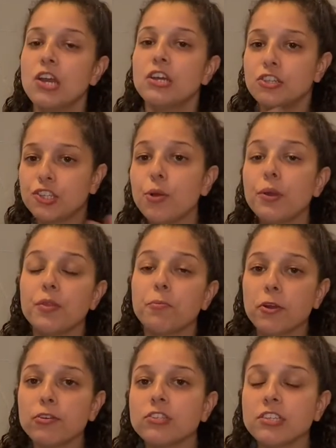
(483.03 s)
So in the
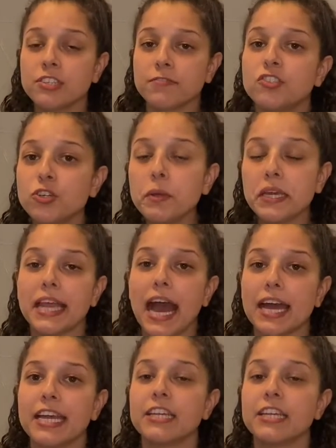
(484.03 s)
process of doing that,